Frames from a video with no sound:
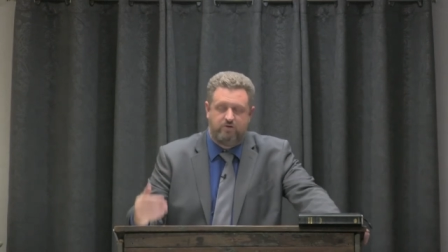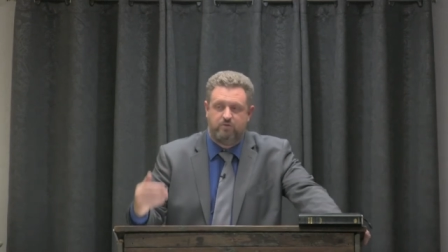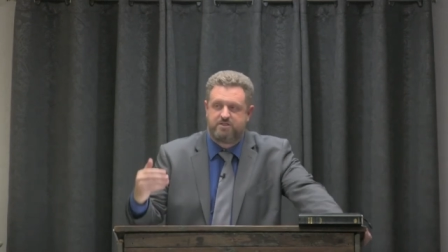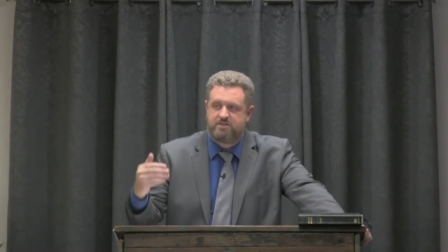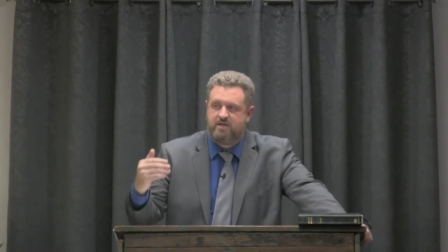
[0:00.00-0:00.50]
do
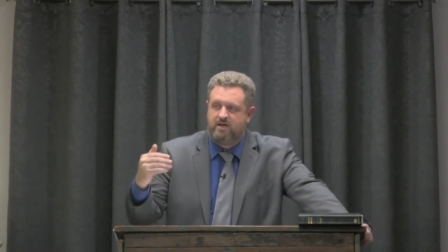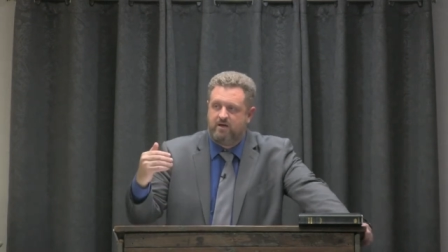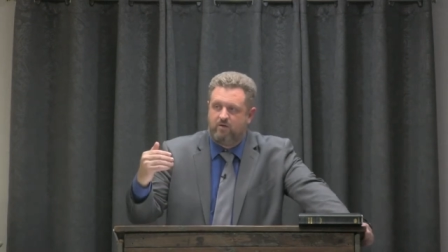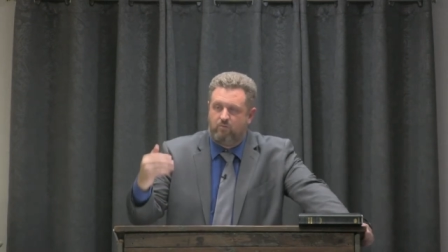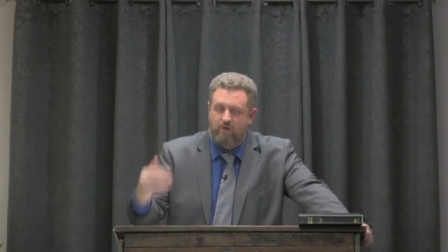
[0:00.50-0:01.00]
what's
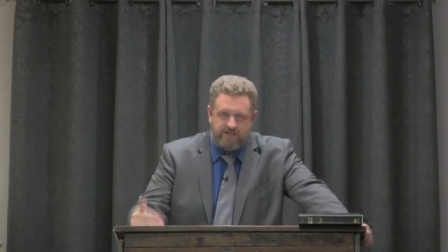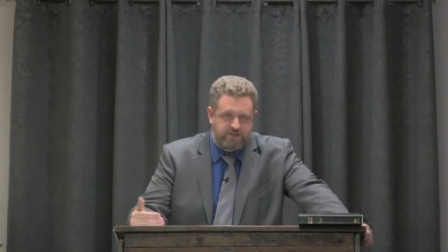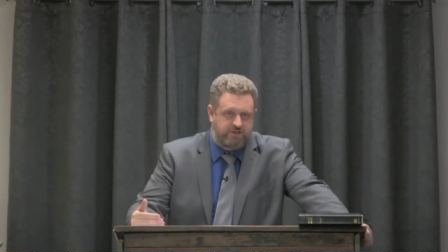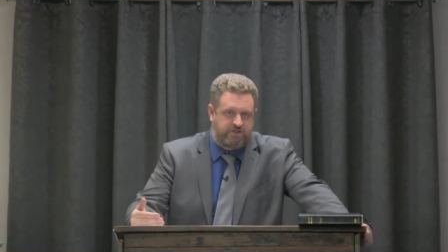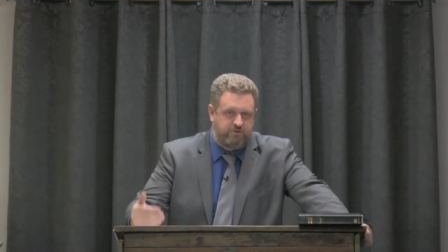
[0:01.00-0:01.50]

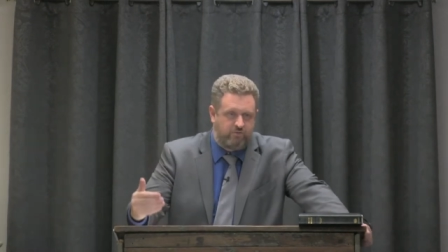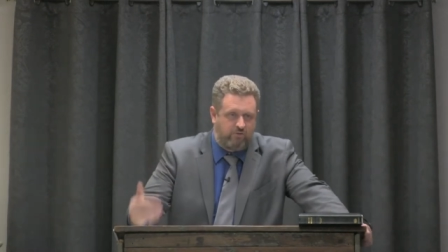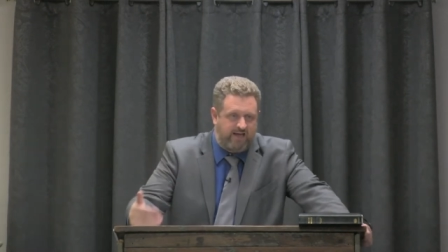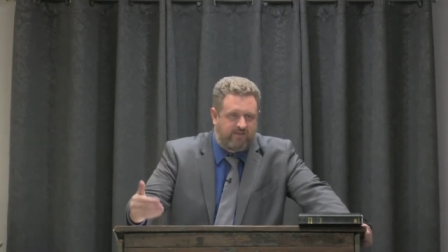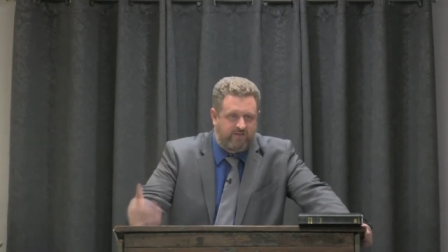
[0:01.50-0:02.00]
righteous, do the
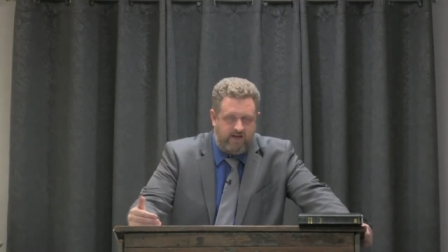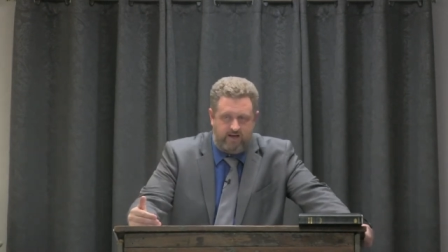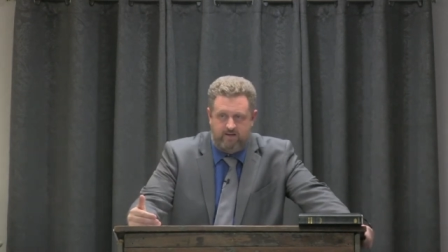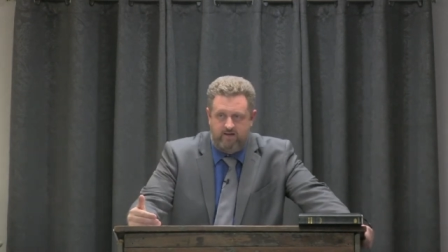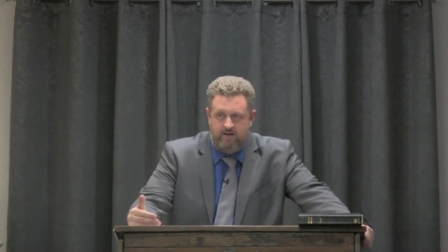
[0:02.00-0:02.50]
right thing.